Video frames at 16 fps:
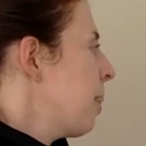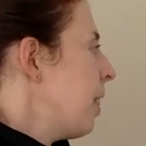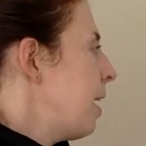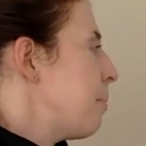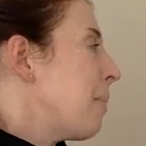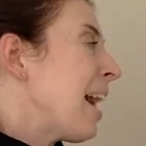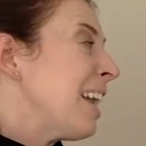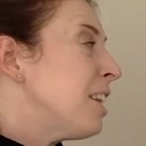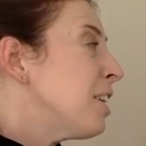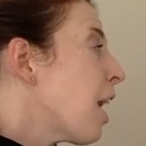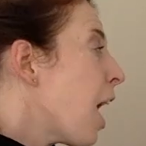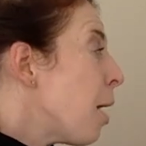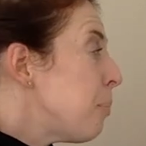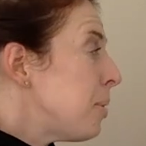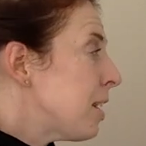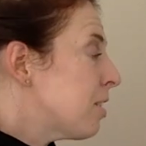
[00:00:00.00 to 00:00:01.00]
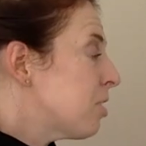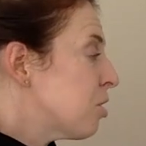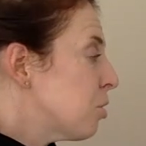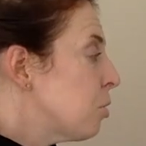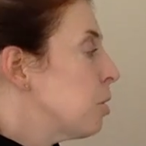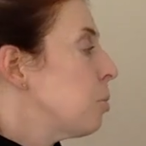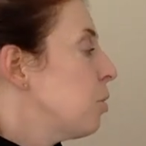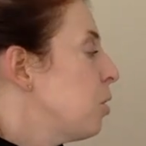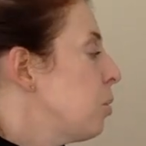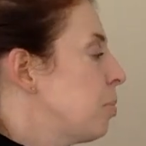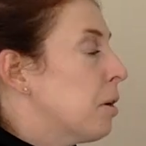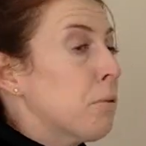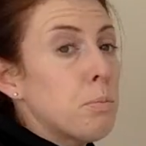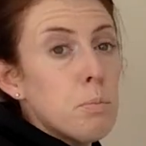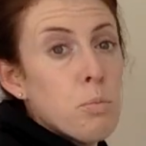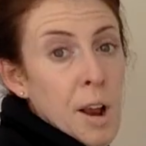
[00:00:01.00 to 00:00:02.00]
It might not be excludable
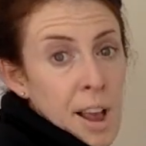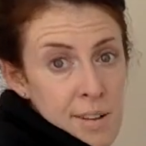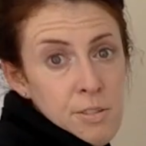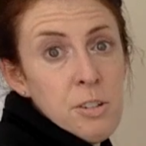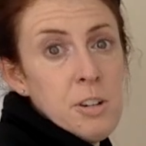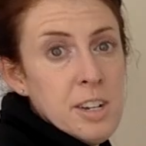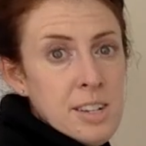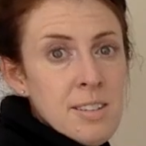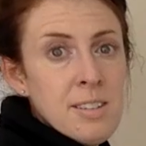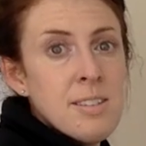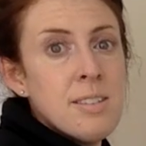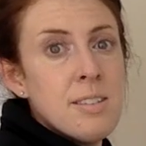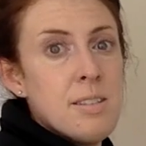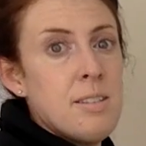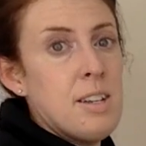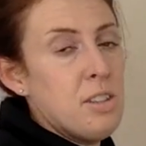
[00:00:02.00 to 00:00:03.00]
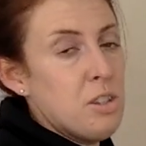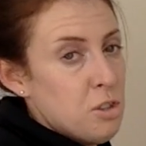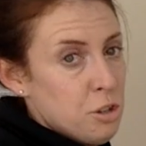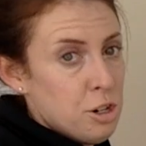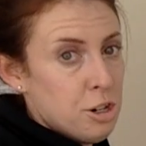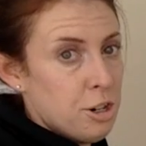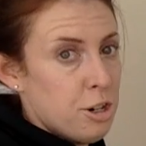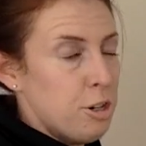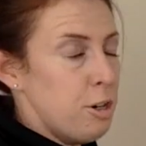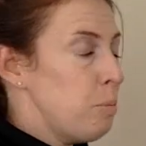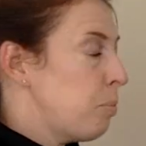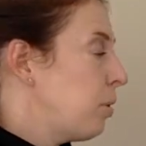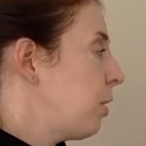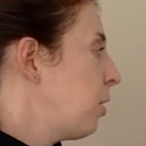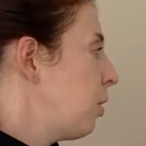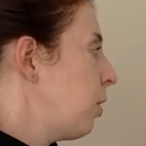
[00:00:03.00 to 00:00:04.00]
but rivalrous, that's a third group.
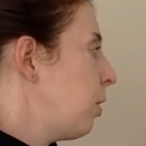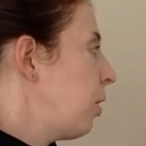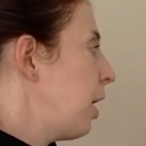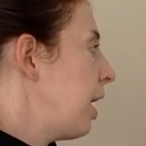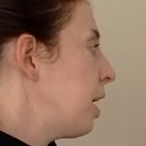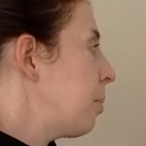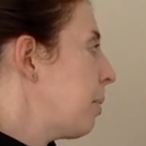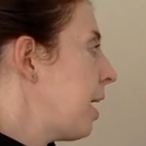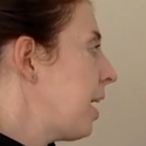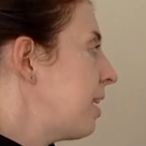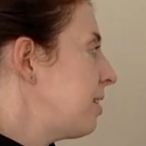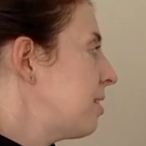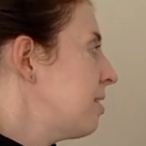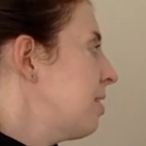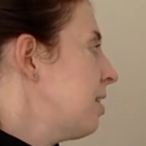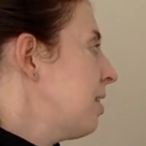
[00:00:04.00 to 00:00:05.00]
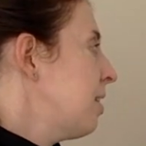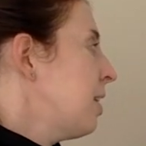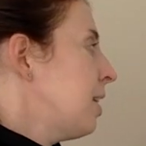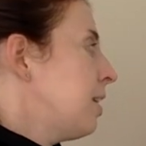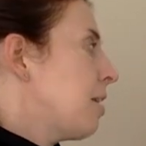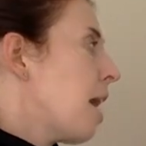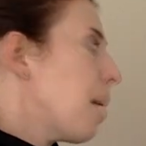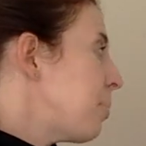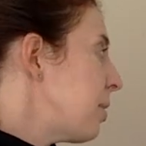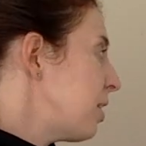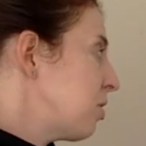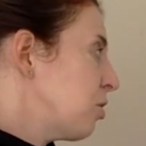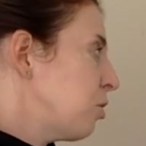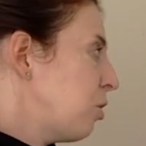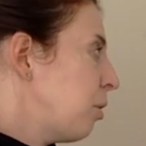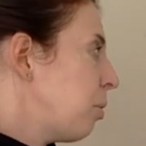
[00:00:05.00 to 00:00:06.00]
And it might not be
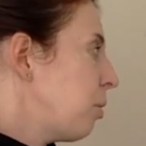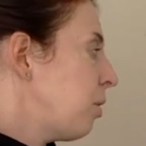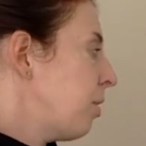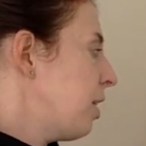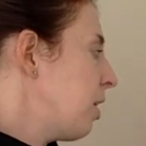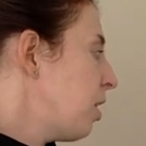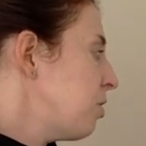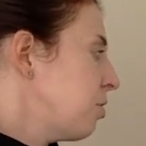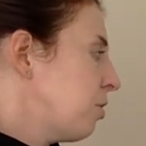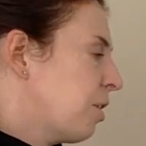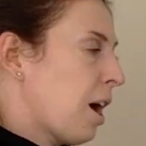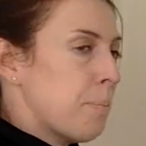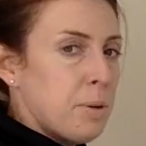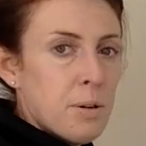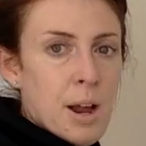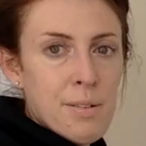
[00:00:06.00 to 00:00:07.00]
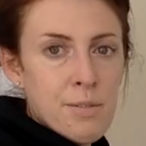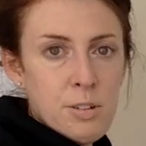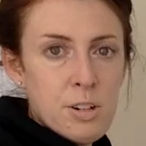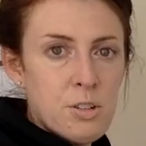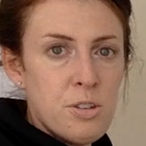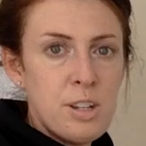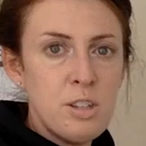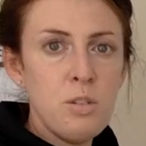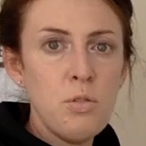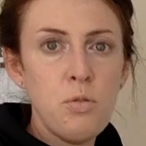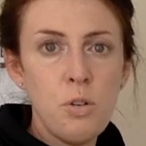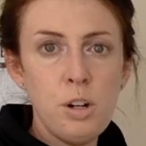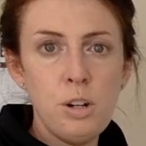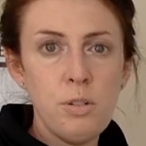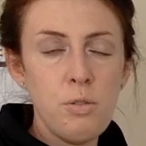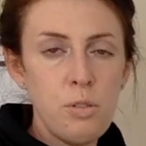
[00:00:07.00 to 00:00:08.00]
excludable and also not be rivalrous, so that's the
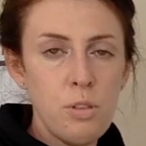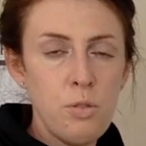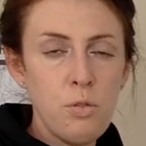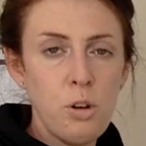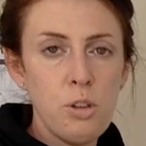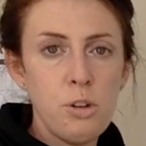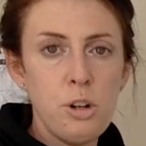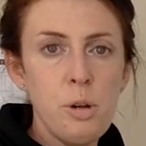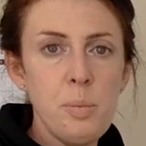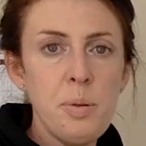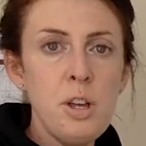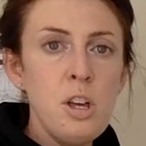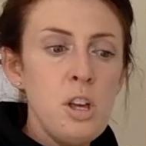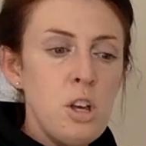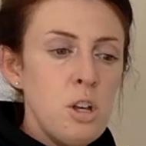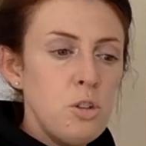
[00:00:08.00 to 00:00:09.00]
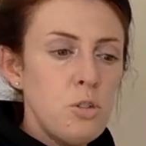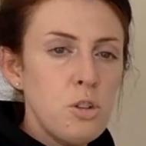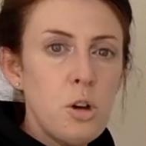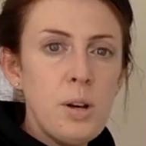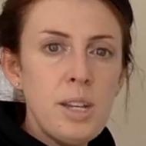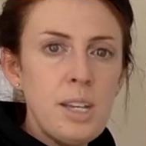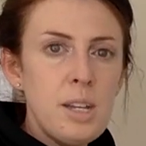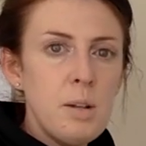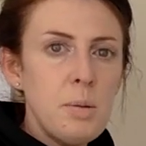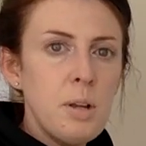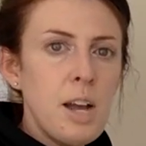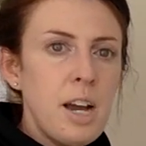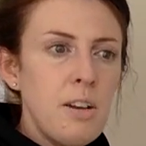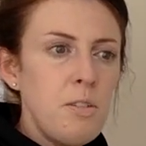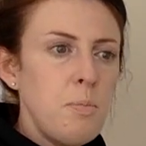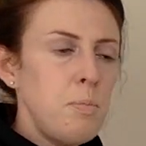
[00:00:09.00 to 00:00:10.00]
4th group. So again,
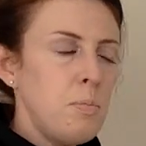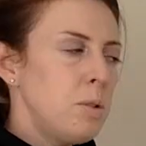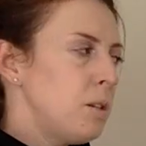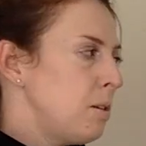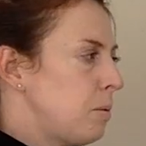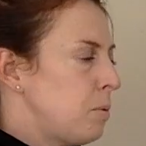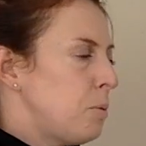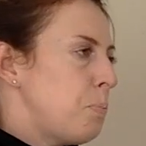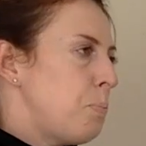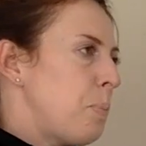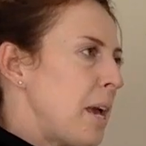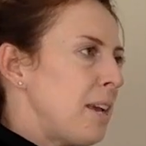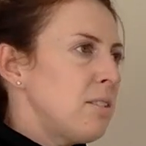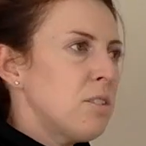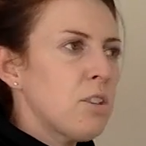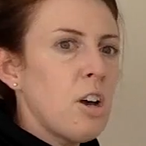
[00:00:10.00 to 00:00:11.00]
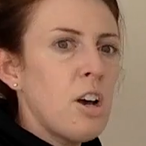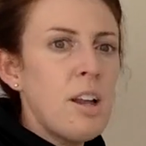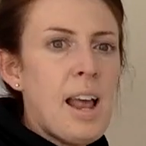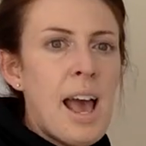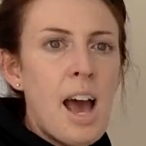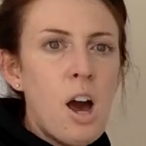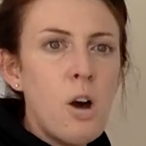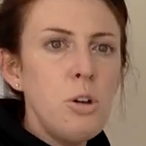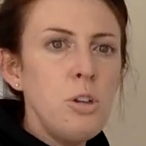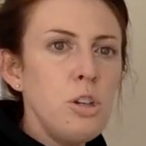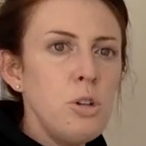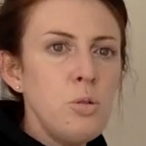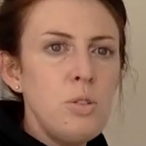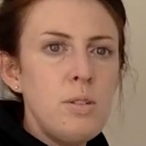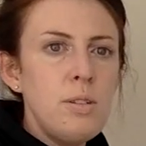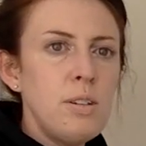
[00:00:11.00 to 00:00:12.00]
kind of based on how
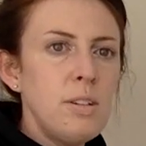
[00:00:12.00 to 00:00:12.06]
you